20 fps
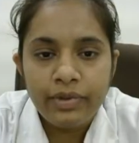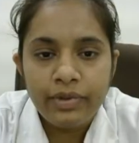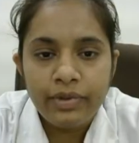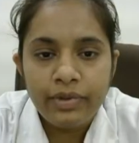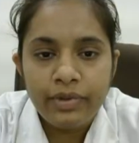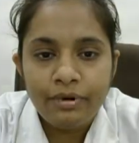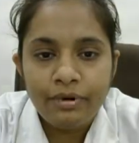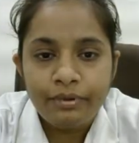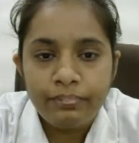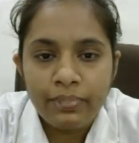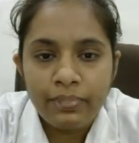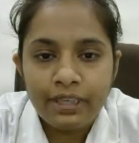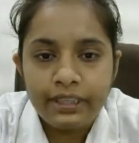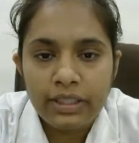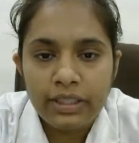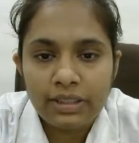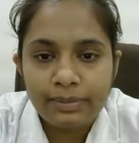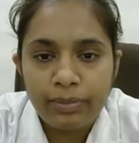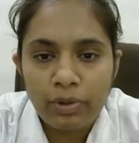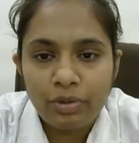the human
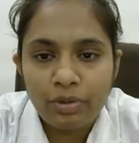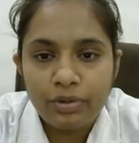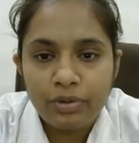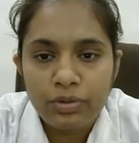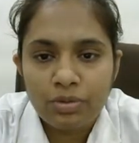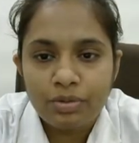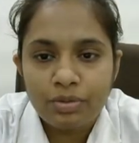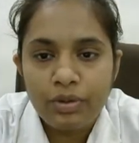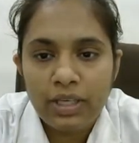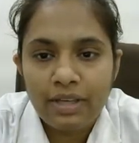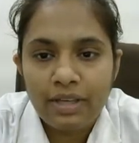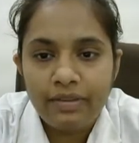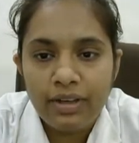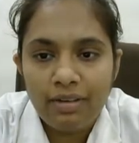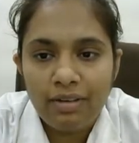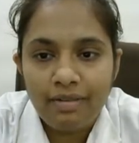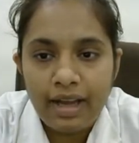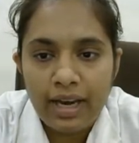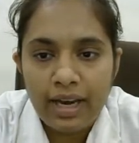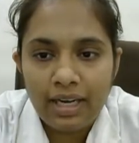response to
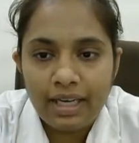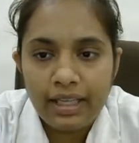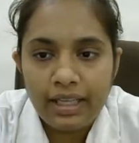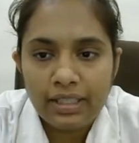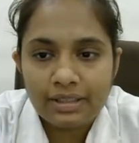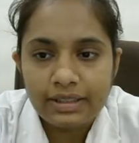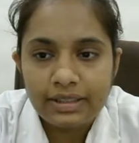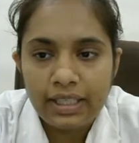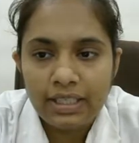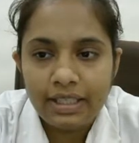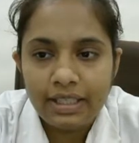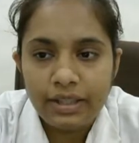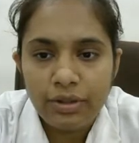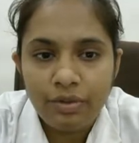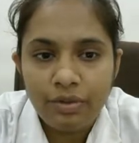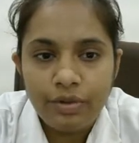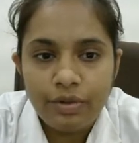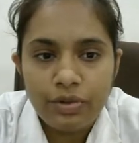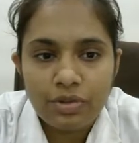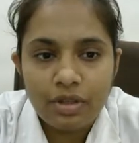level wellness and
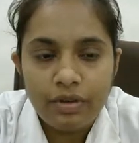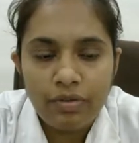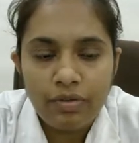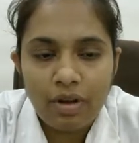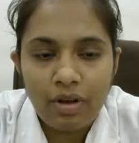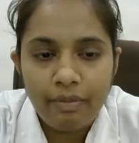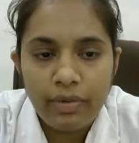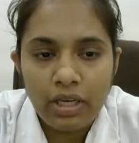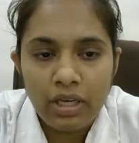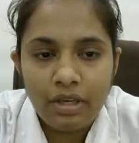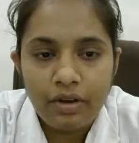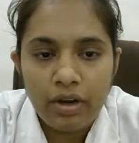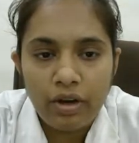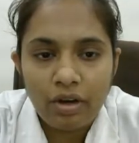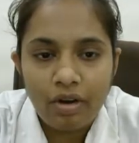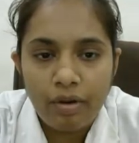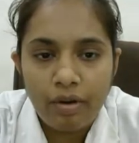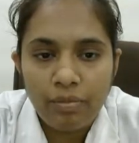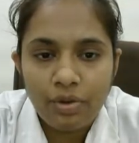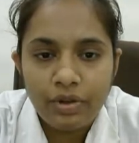individual, family
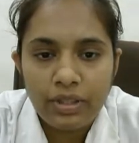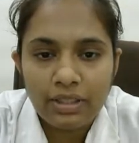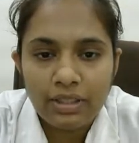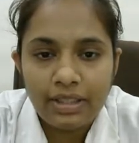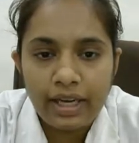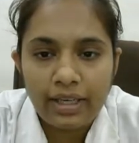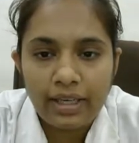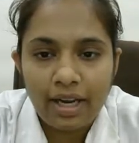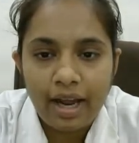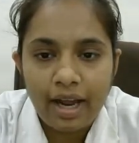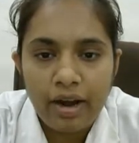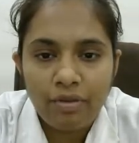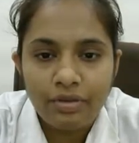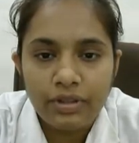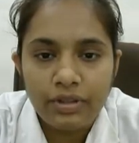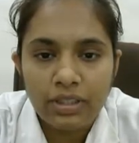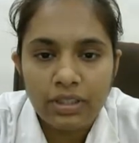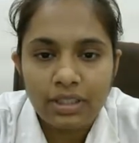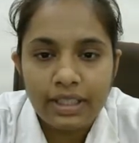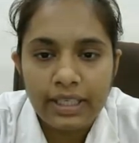or community that
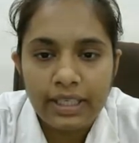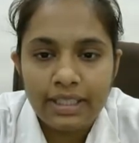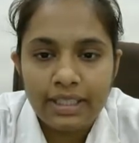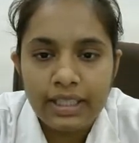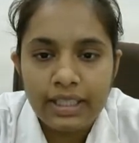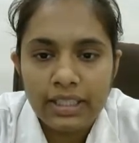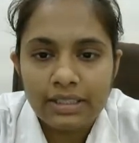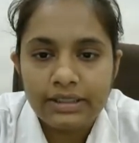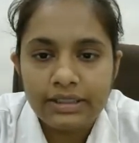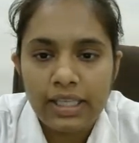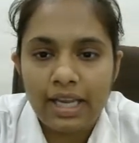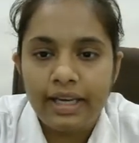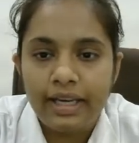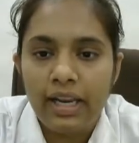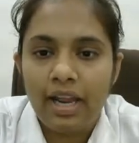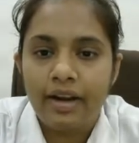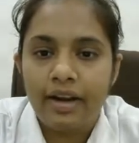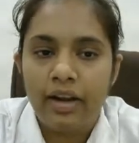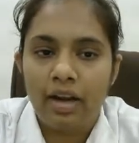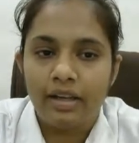have the readiness and
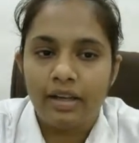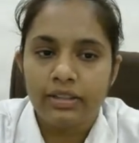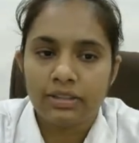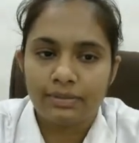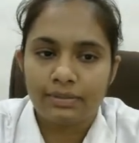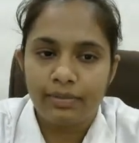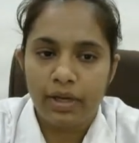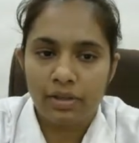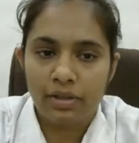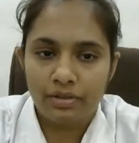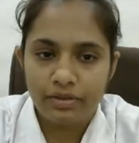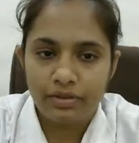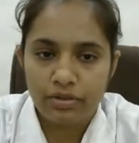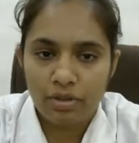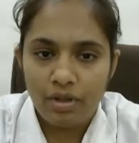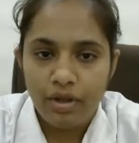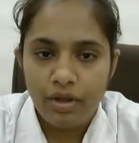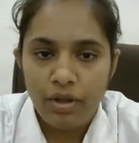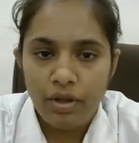enhancements.